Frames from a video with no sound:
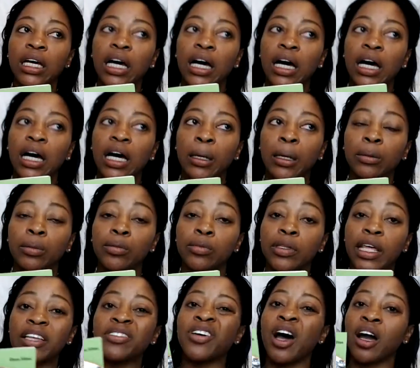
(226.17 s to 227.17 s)
um,
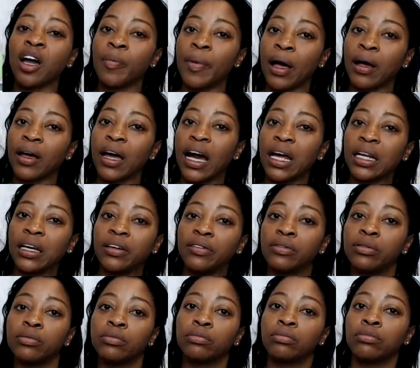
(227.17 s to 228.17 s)
they talk about kind of
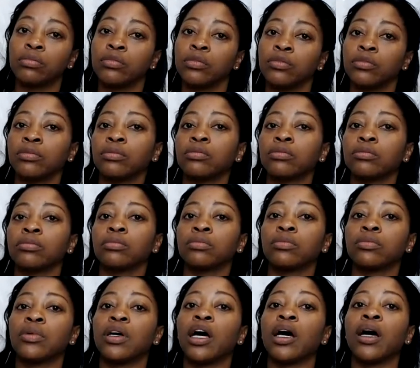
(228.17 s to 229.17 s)

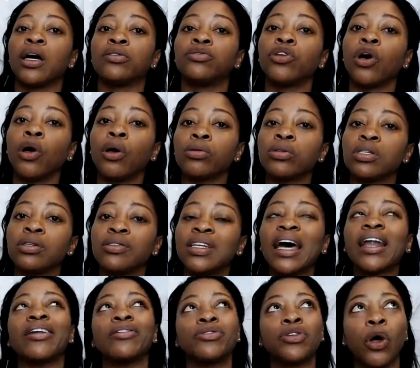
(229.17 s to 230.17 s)
adult,
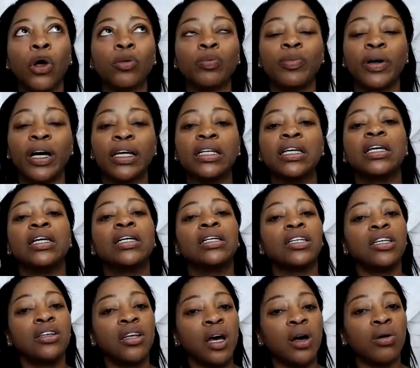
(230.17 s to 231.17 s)
not adult, but
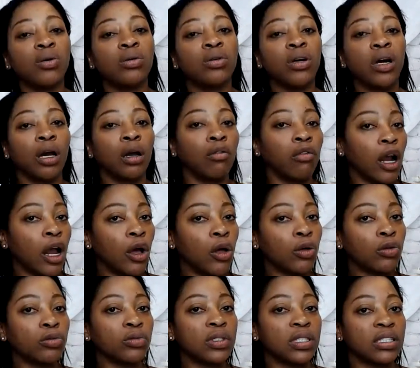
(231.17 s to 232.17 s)
you know,
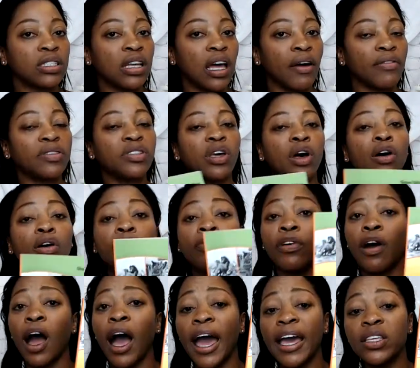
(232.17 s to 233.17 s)
grown stuff. So for
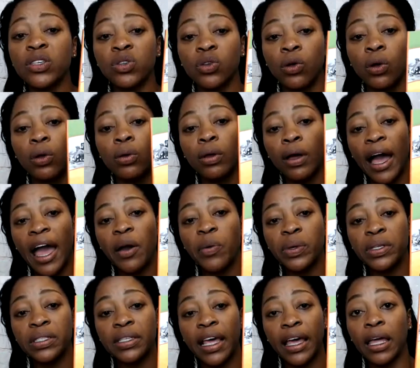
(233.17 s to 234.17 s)
high school, I would
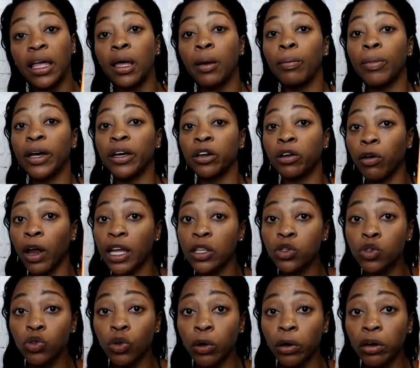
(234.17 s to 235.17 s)
say. But great
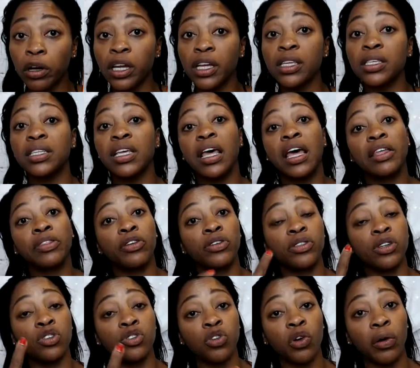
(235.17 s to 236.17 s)
stories. There's a
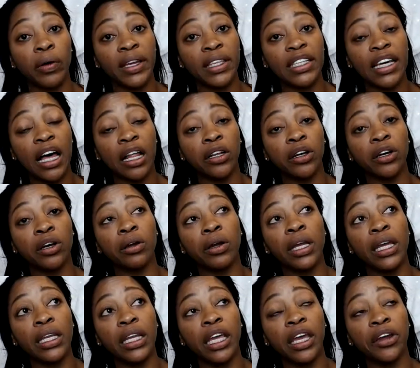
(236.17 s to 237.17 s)
storyteller
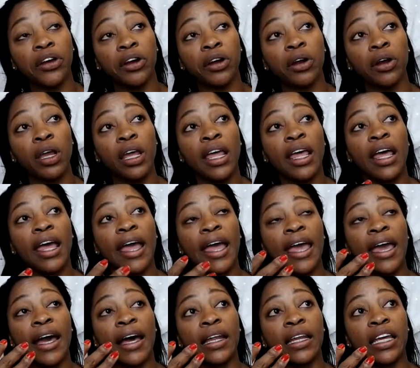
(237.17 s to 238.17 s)
in here,
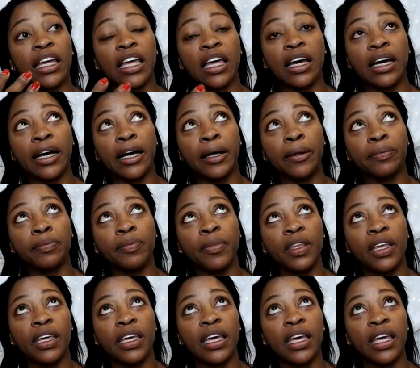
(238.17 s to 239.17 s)
and it, uh,
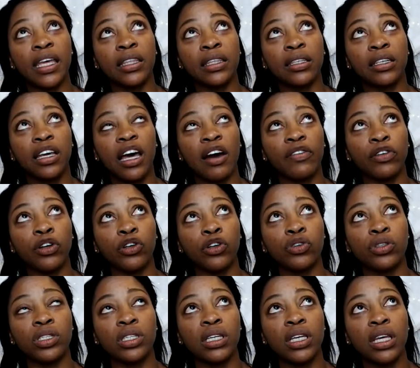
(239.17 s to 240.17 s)
it
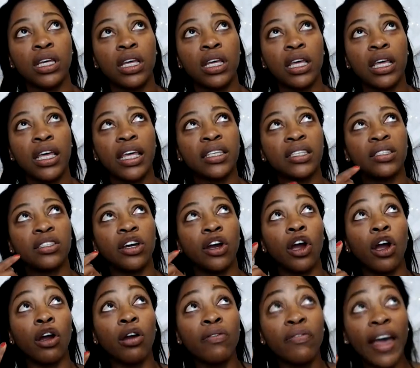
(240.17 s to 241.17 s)
covers it's the
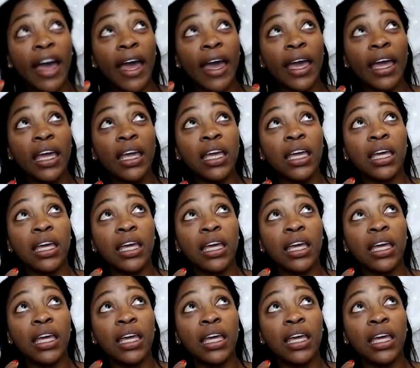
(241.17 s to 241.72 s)
Urbe